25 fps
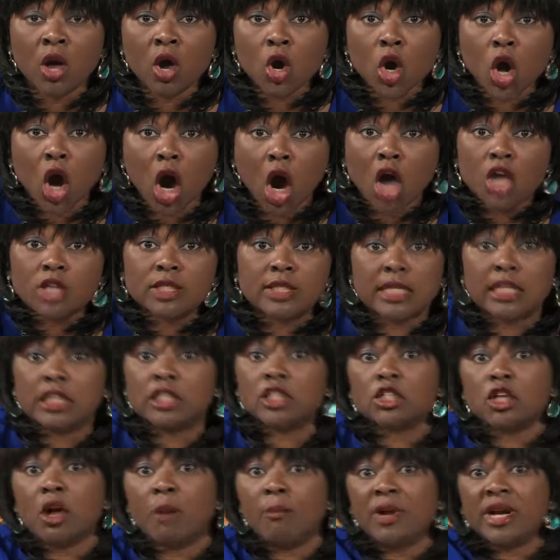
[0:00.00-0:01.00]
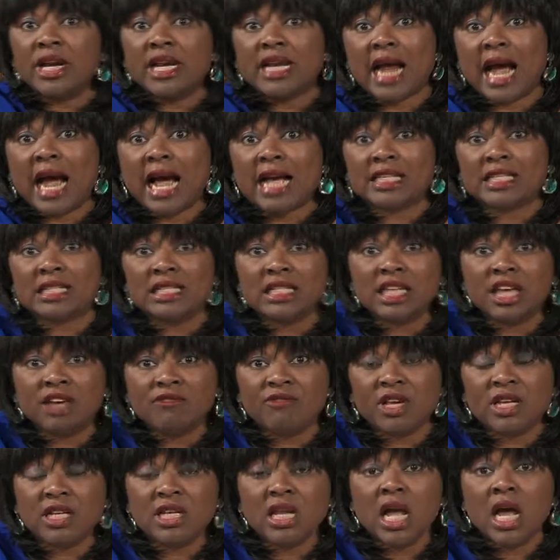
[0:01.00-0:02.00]
cause is somebody that hasn't
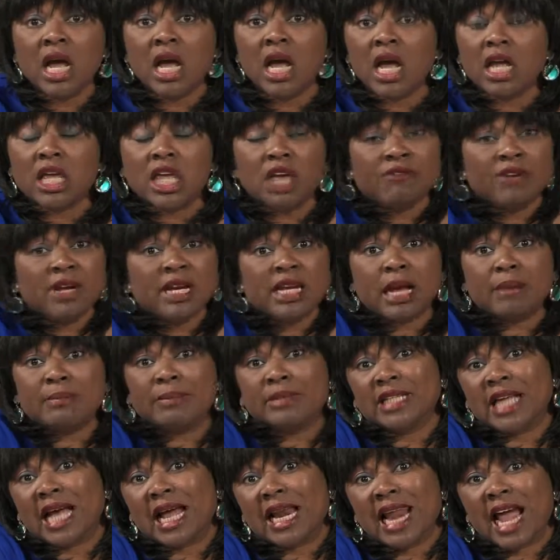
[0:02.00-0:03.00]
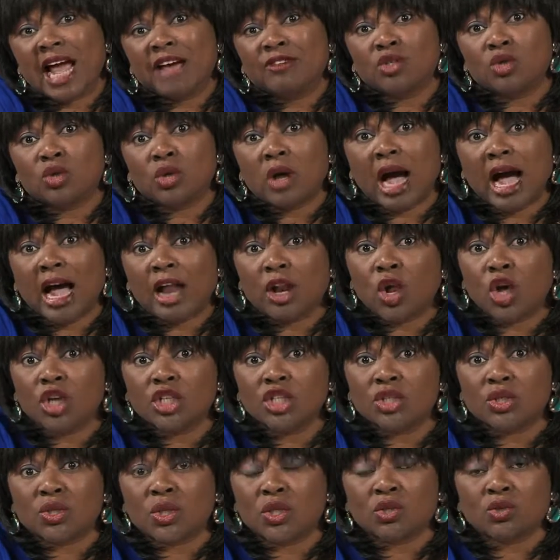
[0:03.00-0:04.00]
given given them their lives to our Lord
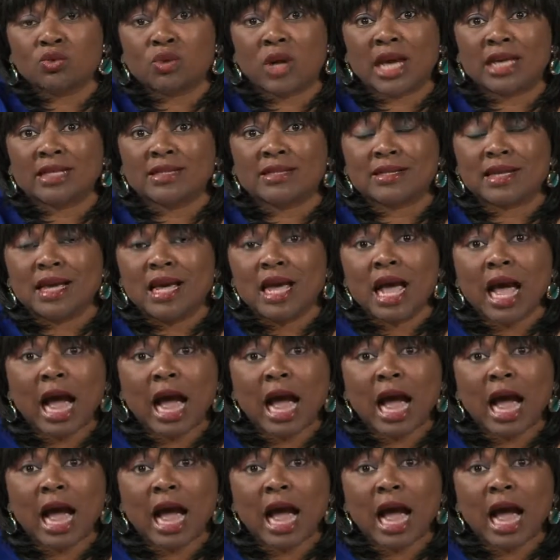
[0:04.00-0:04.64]
Jesus Christ.